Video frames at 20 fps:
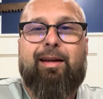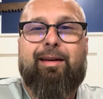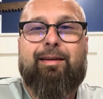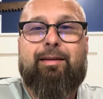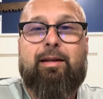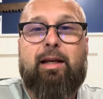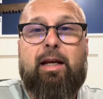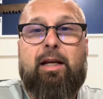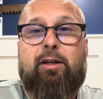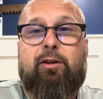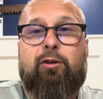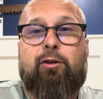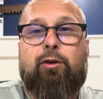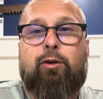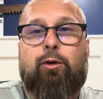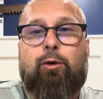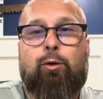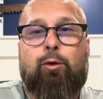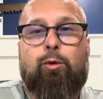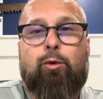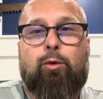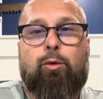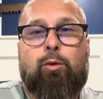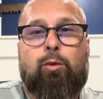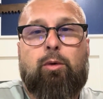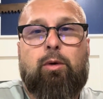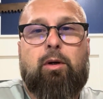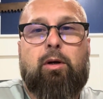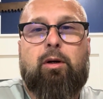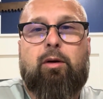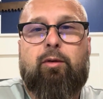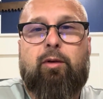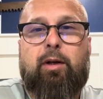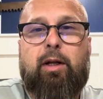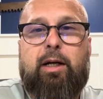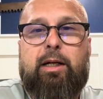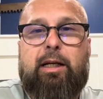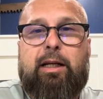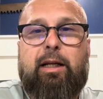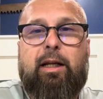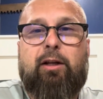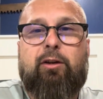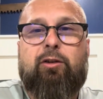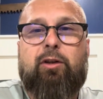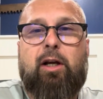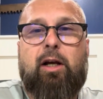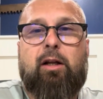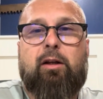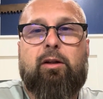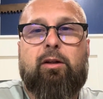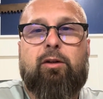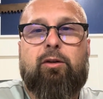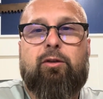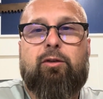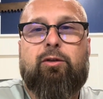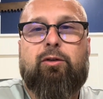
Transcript: day 2 of a 90-day challenge.